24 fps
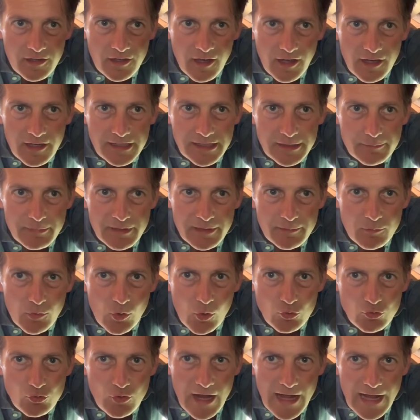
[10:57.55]
a little bit more
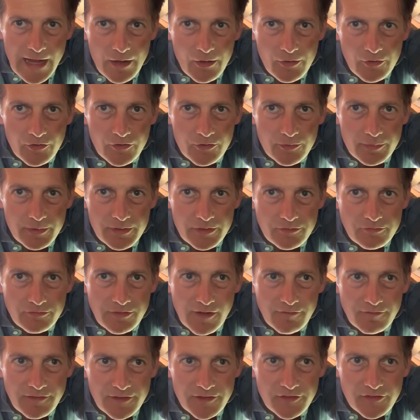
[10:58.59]
round, but
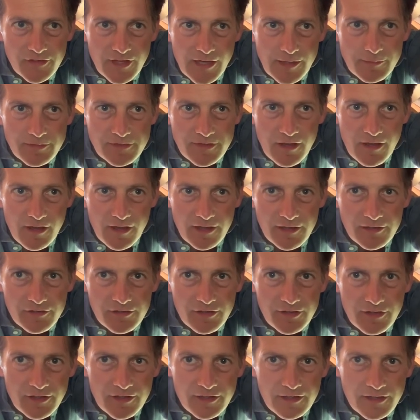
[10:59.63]
roughly the same size.
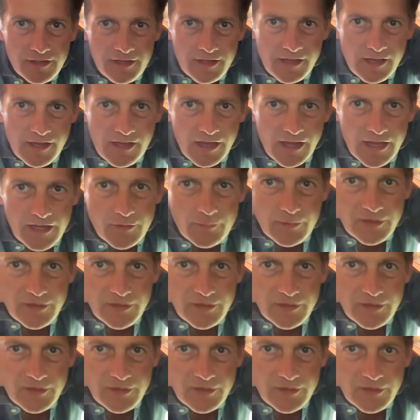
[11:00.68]
Anyway,